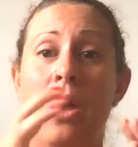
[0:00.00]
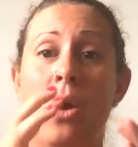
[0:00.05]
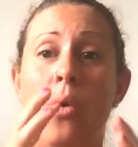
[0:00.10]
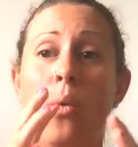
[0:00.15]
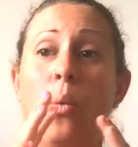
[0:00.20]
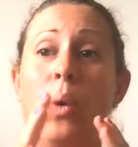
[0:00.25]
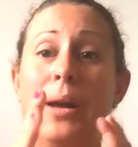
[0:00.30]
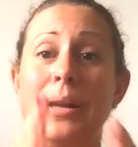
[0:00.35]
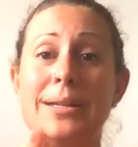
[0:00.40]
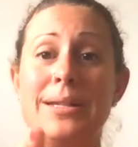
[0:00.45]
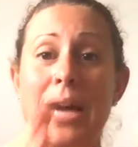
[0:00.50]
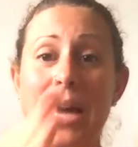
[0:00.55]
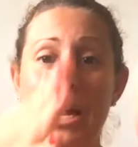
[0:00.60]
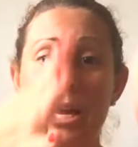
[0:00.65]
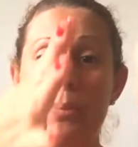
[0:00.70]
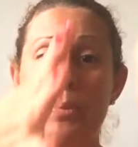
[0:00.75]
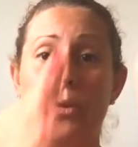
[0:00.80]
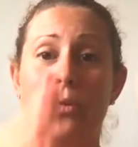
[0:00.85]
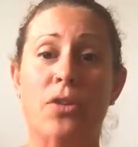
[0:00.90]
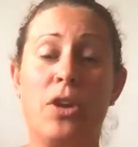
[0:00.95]
what
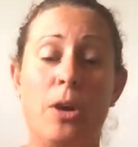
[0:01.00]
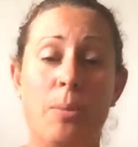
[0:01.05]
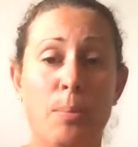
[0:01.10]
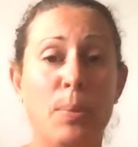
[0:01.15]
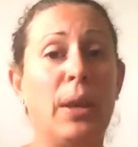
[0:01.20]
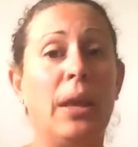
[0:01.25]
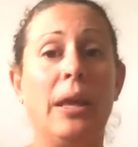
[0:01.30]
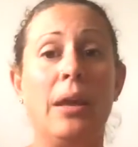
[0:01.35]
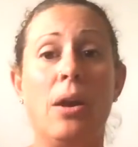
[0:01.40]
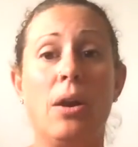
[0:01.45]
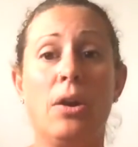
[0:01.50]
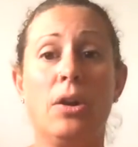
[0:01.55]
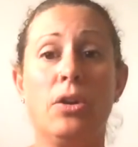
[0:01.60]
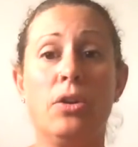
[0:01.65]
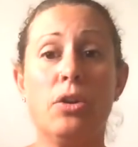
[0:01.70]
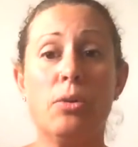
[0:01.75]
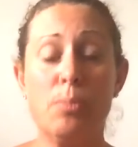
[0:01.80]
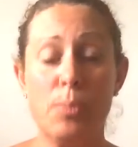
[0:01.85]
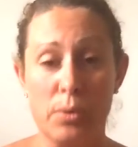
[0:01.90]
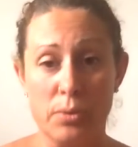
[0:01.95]
type of company are
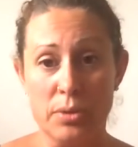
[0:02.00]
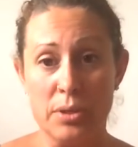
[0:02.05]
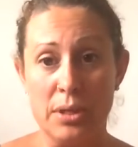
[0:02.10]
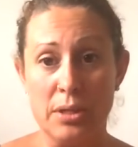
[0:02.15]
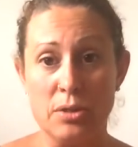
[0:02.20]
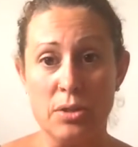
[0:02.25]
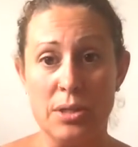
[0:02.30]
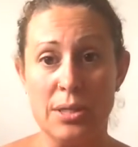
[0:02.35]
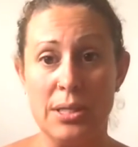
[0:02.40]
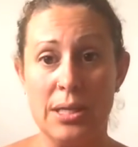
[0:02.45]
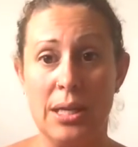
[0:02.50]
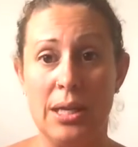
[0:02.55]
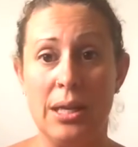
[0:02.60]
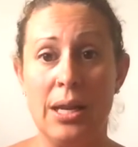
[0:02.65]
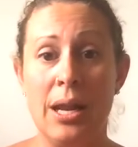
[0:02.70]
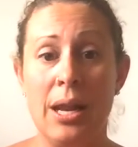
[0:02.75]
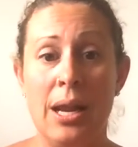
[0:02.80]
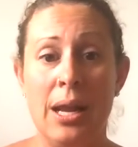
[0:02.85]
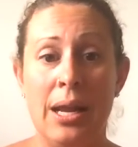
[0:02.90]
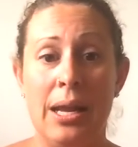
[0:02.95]
you most interested
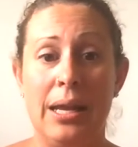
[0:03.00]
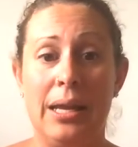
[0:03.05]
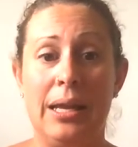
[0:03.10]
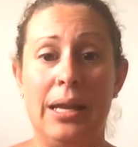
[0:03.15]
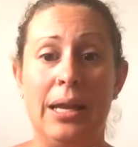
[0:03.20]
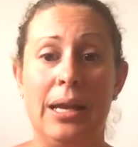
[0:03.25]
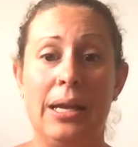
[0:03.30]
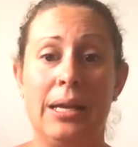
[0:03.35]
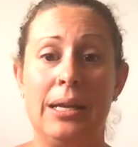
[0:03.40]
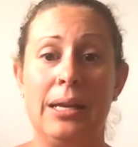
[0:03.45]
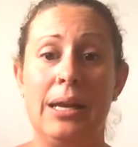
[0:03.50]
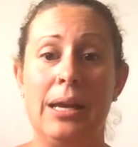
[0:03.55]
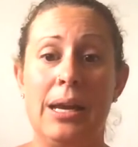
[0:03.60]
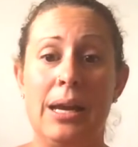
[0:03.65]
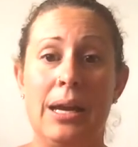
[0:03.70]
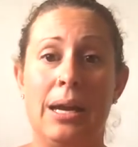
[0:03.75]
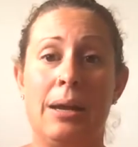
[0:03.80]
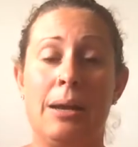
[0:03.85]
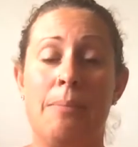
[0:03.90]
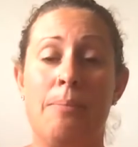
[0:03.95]

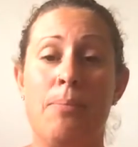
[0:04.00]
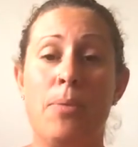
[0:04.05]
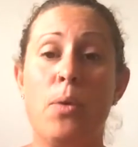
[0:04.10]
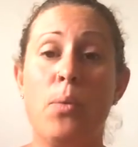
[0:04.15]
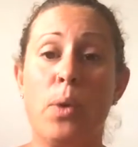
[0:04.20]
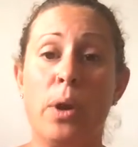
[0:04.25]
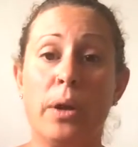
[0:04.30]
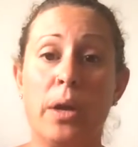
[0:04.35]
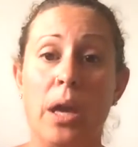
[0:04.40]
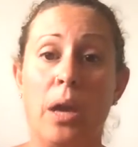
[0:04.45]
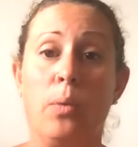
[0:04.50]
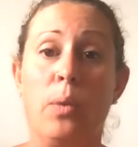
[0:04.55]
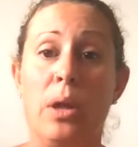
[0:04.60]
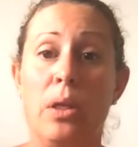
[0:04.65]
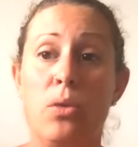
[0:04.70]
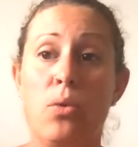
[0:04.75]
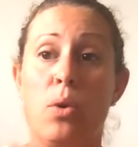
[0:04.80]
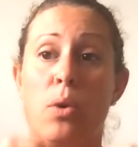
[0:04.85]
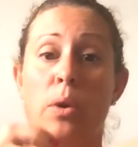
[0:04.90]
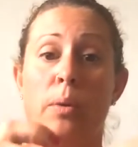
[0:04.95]
in working
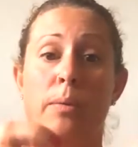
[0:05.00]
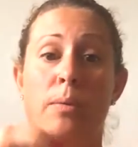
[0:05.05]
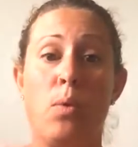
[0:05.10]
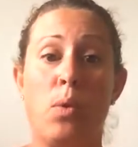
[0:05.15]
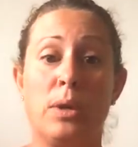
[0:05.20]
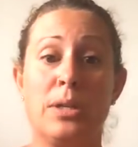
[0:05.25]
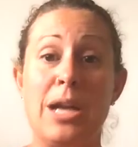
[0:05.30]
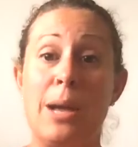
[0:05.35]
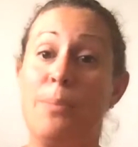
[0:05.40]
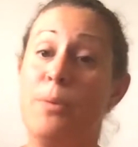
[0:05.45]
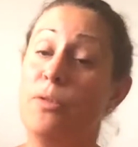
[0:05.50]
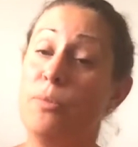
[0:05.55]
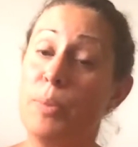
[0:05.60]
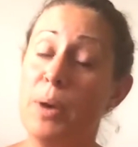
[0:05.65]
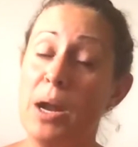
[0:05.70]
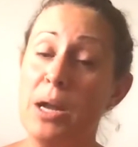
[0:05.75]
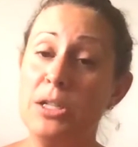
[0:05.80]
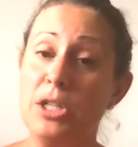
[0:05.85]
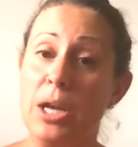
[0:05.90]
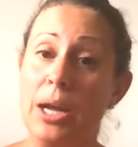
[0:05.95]
with, or type of
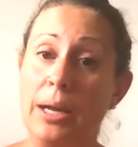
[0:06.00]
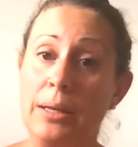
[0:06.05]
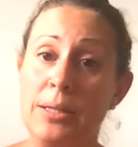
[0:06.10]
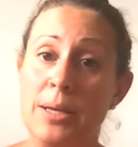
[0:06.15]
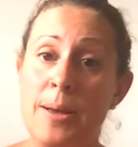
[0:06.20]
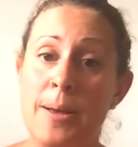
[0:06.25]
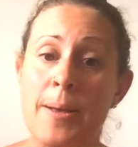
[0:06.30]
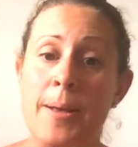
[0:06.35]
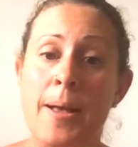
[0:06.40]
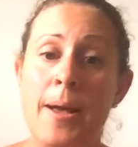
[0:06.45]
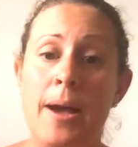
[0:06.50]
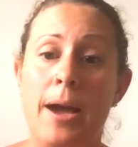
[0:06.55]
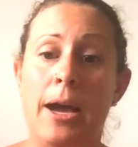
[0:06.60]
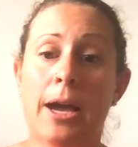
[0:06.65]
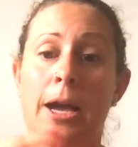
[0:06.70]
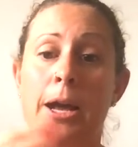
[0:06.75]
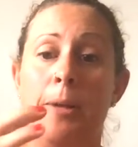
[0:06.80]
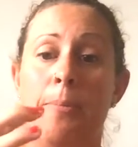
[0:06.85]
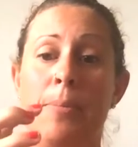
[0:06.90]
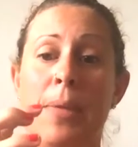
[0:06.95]
project,
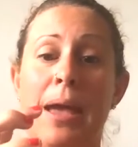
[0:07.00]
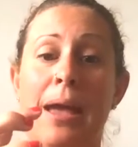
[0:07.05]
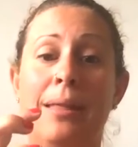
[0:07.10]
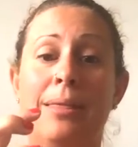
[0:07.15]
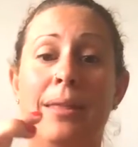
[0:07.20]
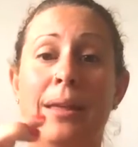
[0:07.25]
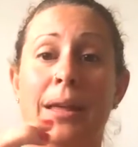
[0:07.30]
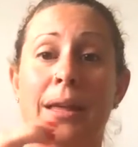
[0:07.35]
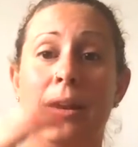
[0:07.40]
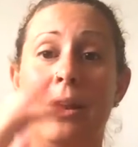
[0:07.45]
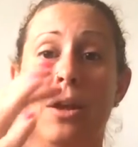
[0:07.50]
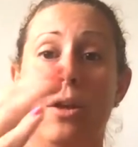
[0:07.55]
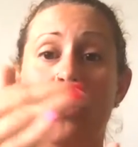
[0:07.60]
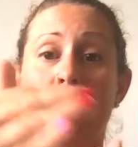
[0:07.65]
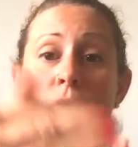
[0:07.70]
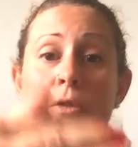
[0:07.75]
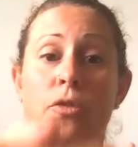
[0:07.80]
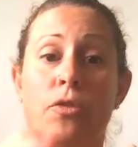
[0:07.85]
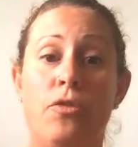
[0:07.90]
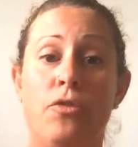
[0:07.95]
and then
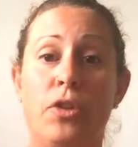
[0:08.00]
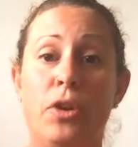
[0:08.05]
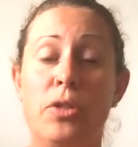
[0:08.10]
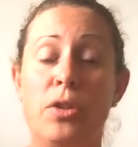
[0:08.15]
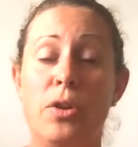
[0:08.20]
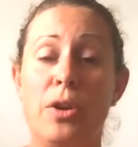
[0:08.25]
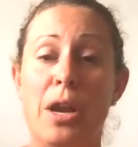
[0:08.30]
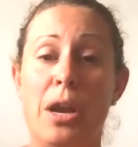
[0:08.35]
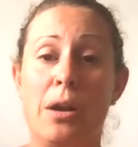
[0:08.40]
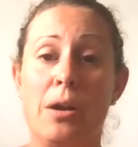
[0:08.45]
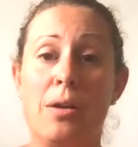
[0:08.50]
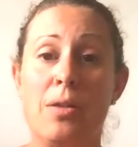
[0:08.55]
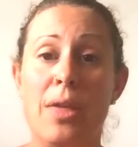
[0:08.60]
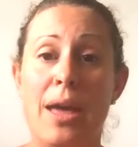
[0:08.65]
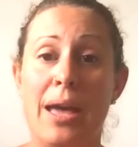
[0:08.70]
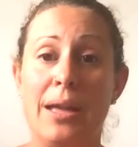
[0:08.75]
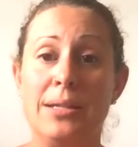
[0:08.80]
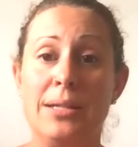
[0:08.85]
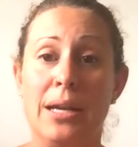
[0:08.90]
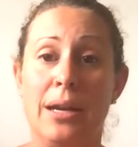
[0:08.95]
further narrow
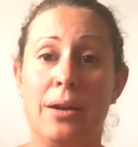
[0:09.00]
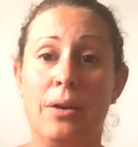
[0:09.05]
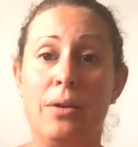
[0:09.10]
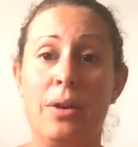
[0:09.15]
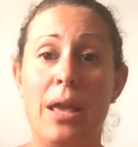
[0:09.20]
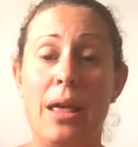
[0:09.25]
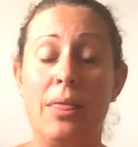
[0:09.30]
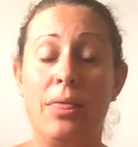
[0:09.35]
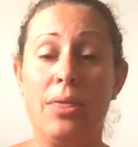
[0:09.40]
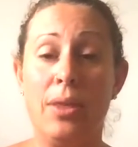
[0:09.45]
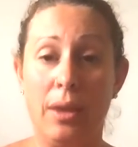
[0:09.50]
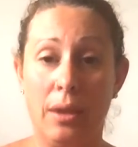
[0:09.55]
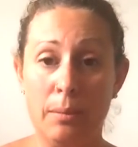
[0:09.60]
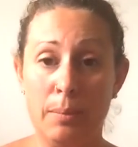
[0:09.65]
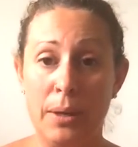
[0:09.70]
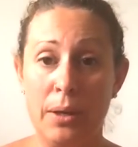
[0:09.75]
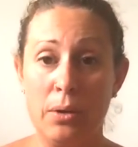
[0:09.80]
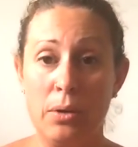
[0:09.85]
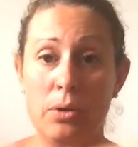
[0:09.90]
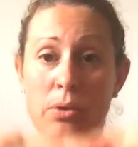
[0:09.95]
that down and think
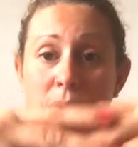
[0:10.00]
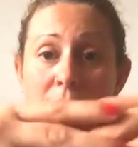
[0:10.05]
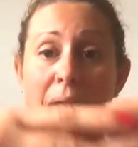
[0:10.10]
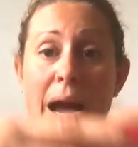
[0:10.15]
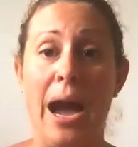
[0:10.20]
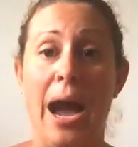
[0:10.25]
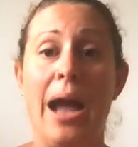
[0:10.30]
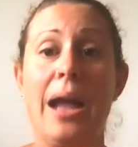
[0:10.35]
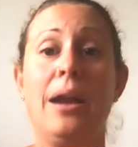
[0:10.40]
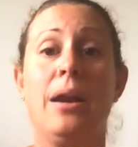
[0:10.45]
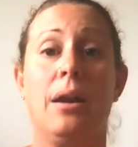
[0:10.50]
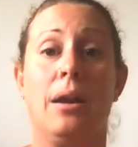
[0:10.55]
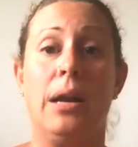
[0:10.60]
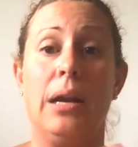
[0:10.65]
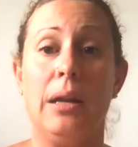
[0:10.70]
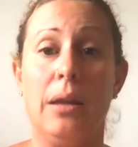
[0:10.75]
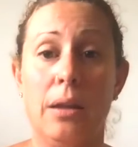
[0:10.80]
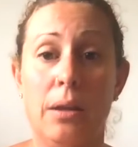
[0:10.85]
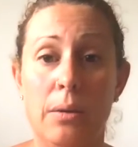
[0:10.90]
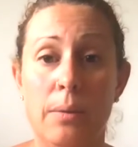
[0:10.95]
about who's
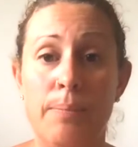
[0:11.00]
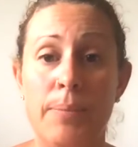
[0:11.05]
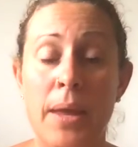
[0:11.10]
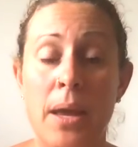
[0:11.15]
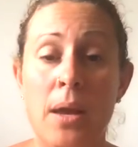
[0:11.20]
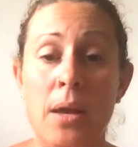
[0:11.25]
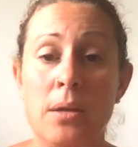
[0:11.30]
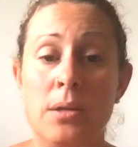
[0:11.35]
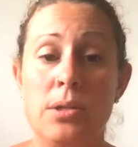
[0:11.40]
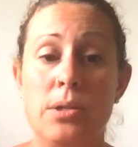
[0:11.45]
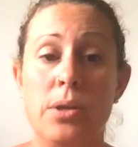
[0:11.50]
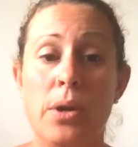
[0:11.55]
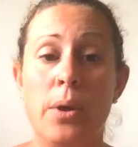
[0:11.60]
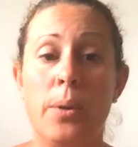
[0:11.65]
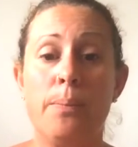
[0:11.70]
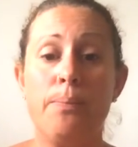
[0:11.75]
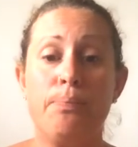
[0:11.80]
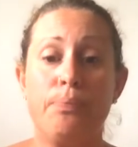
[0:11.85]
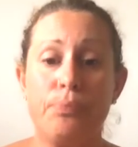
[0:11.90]
hiring you. So